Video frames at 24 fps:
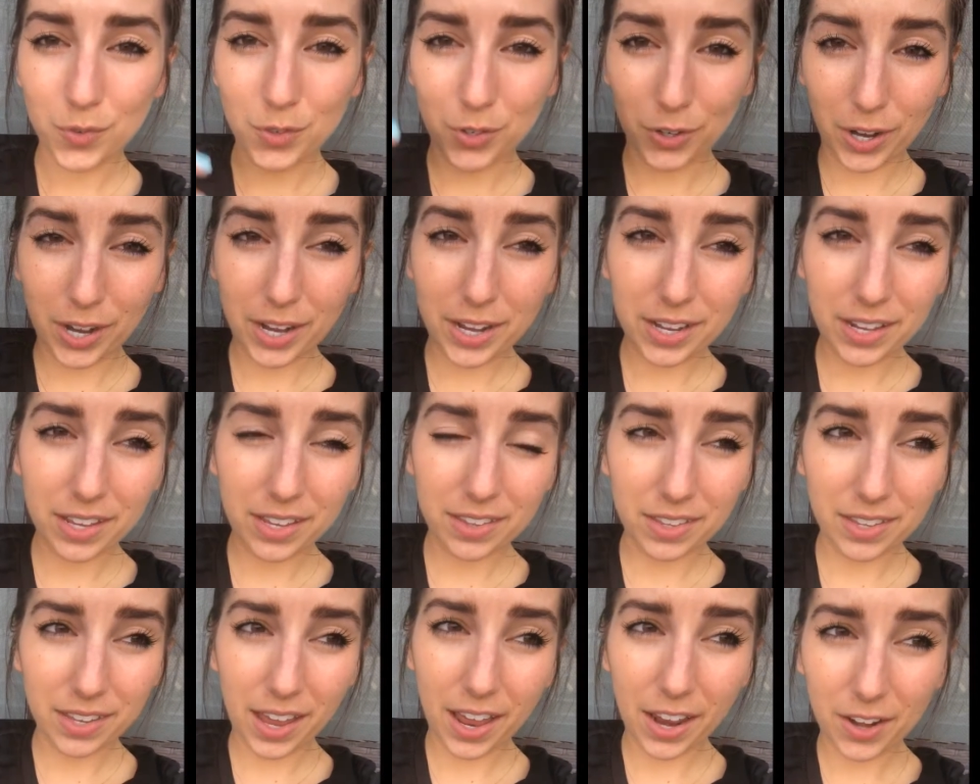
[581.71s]

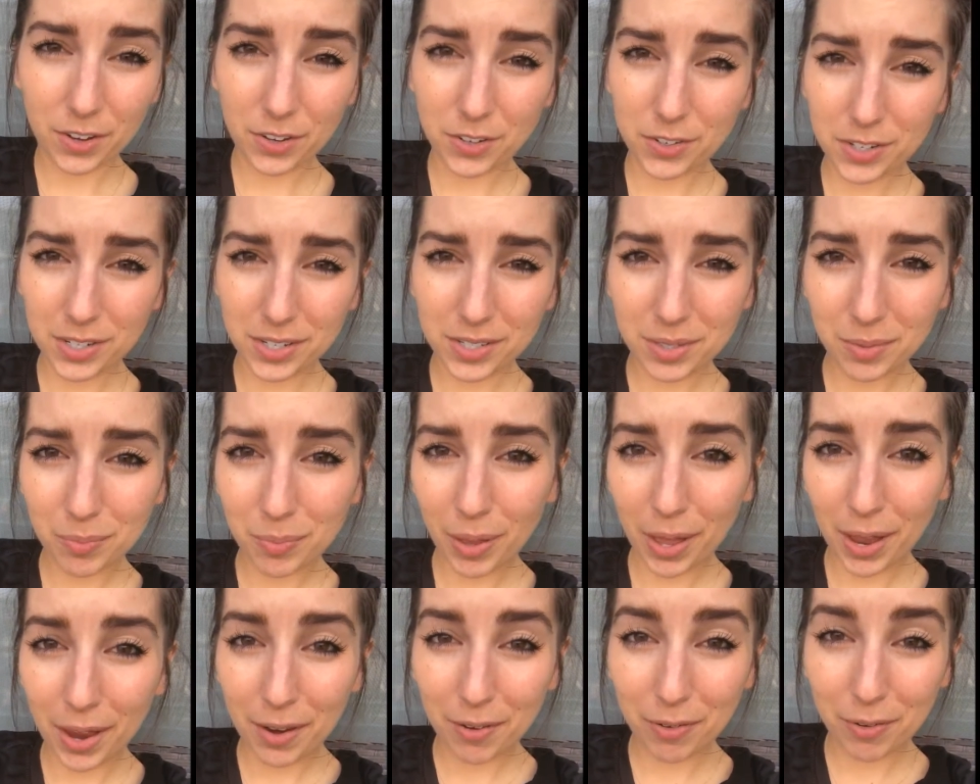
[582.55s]
draining the energy
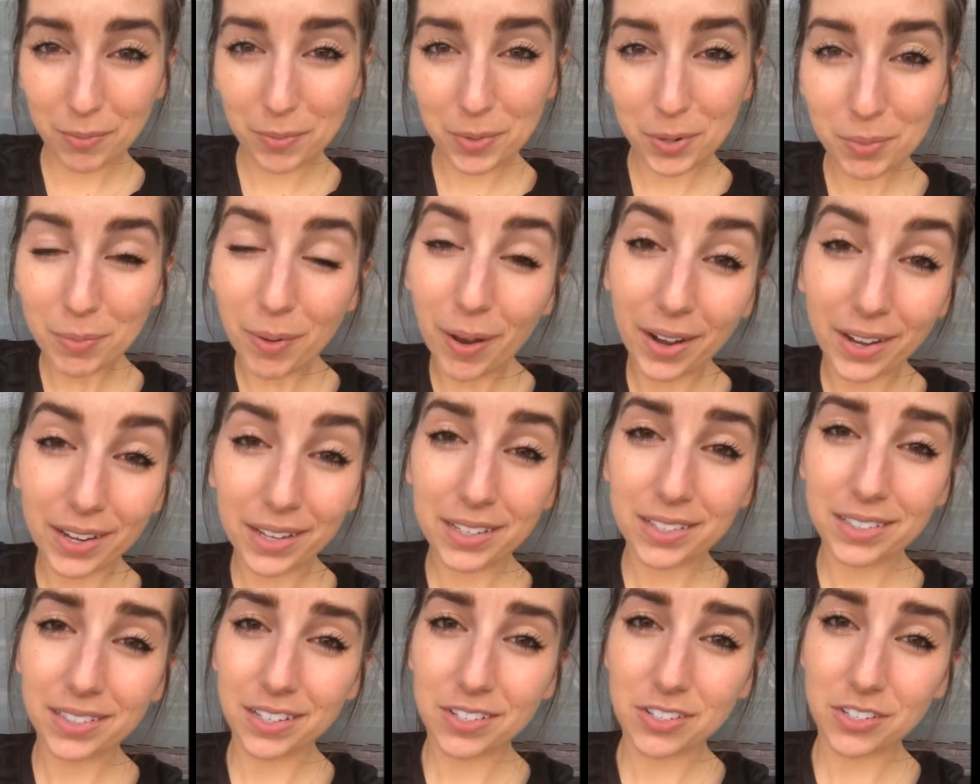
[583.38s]
supply from your body,
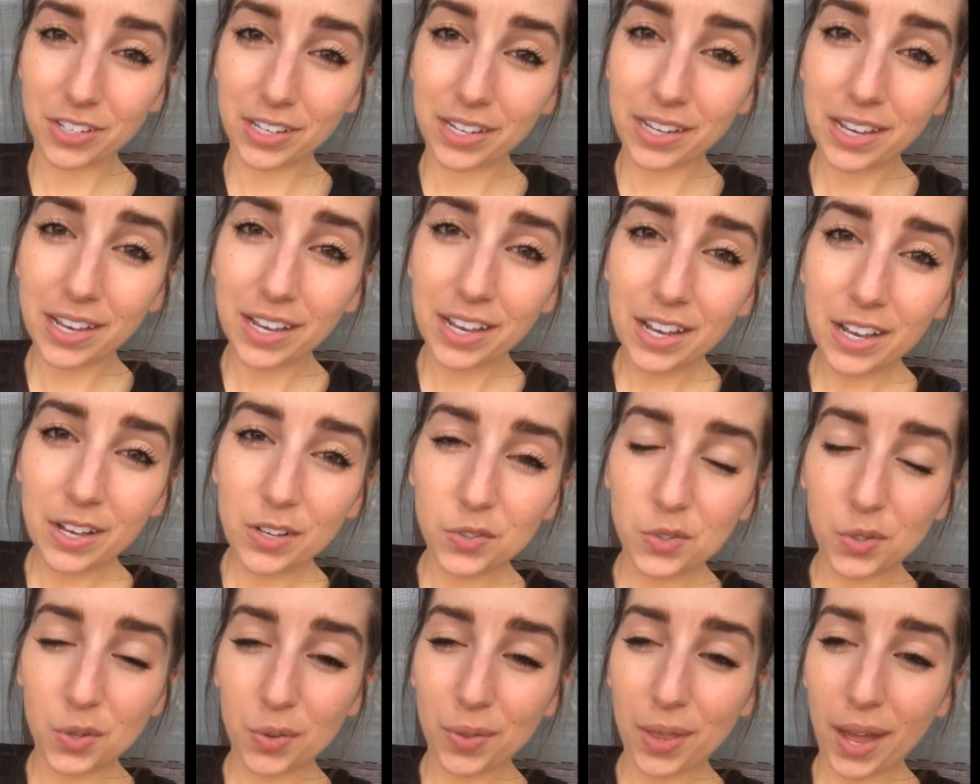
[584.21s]
essentially.
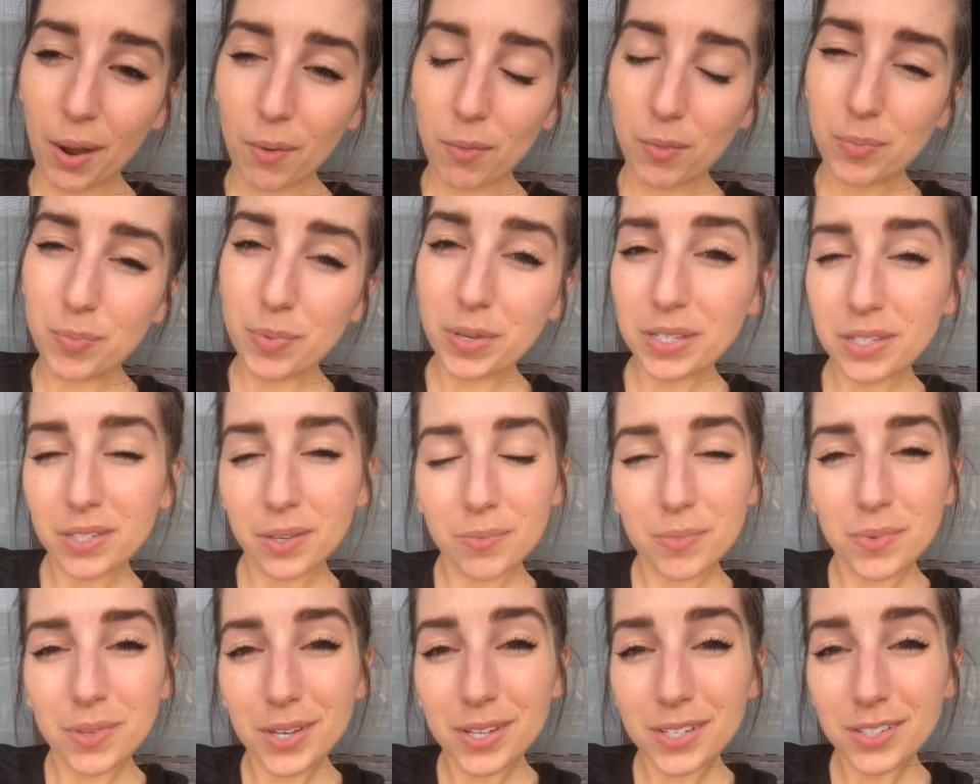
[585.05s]
So that would be
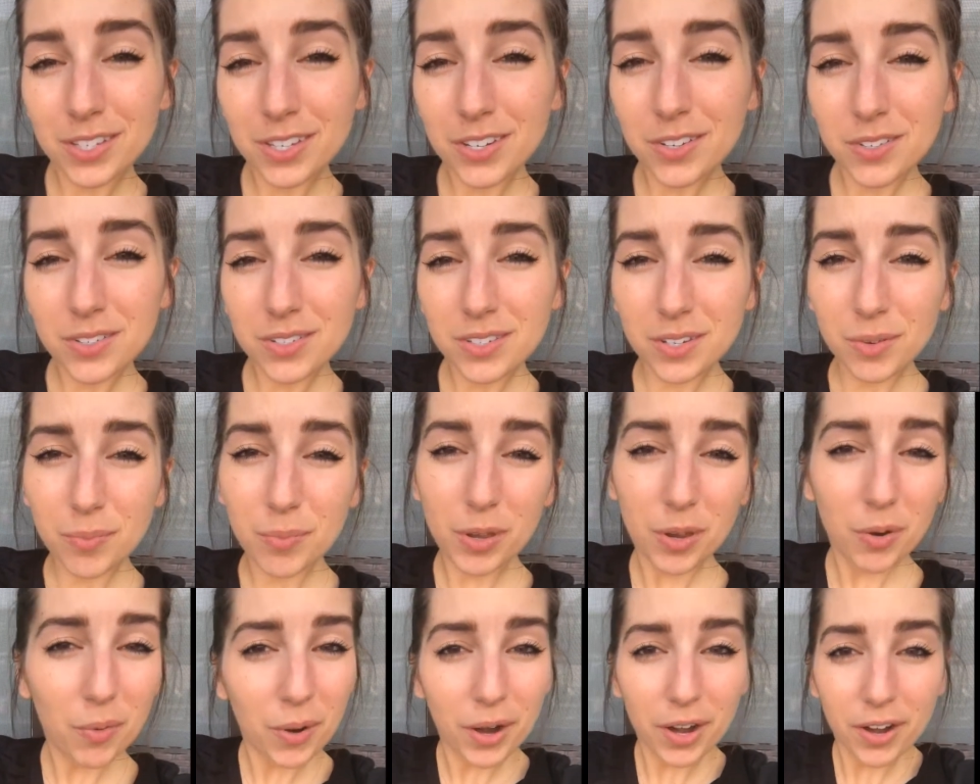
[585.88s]
something to
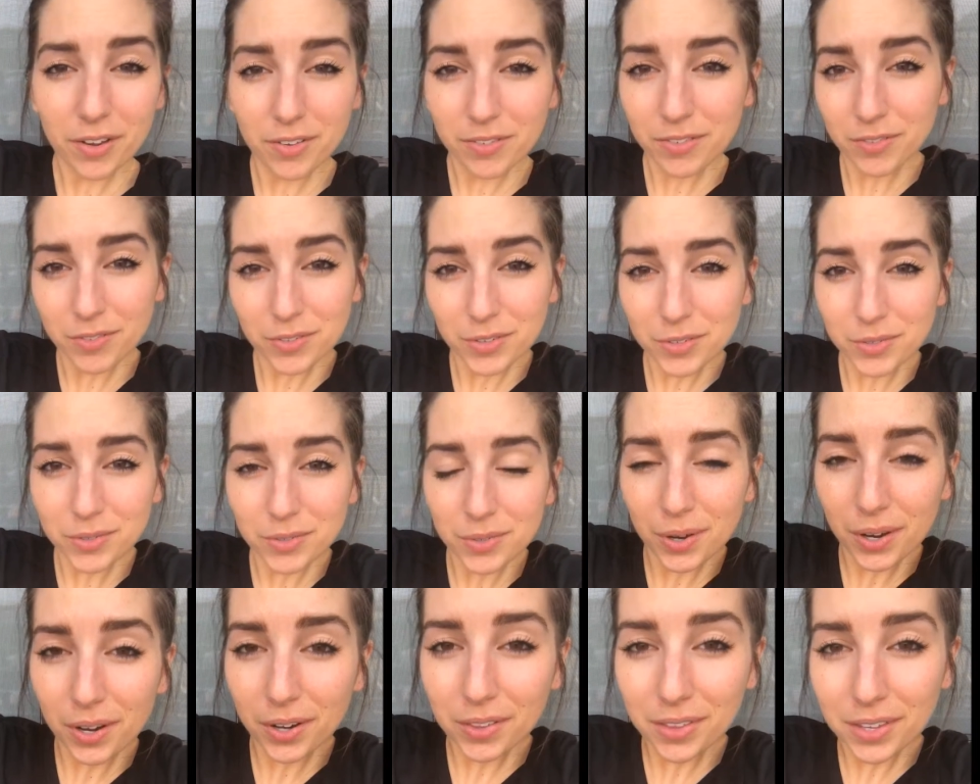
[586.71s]
be aware of if
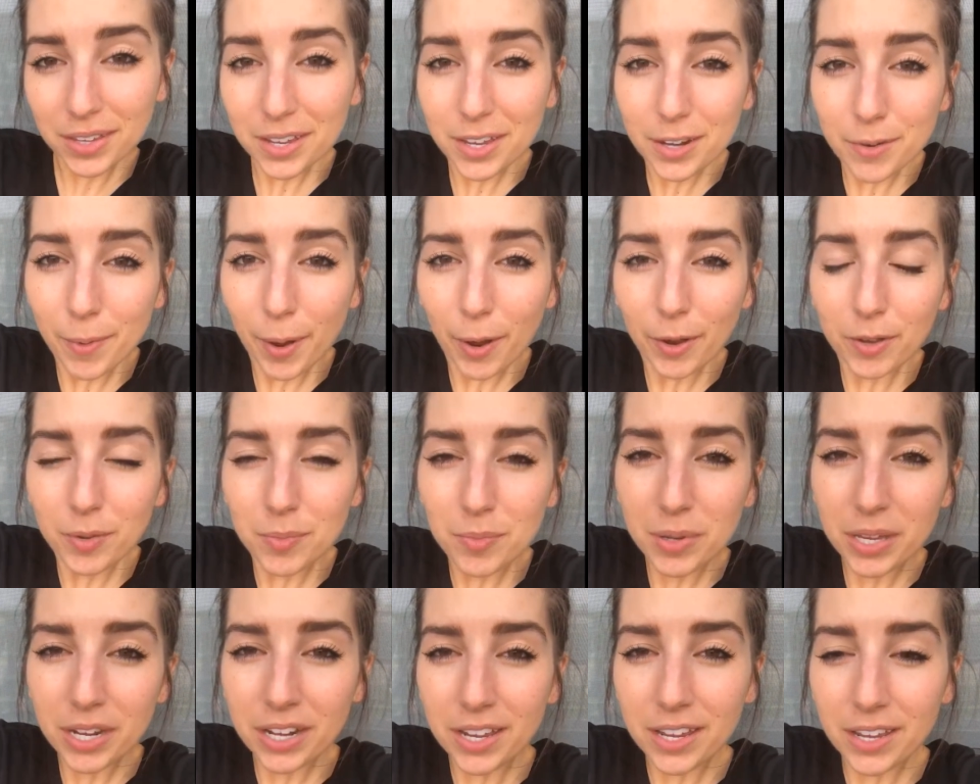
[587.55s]
you are thinking about
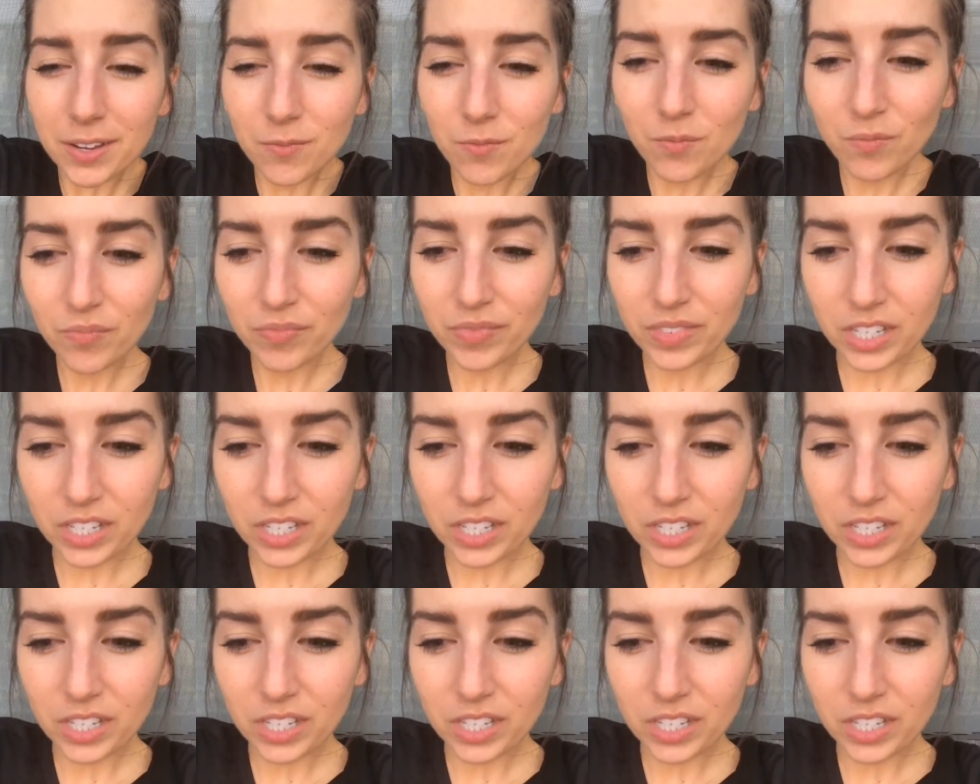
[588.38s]
competing.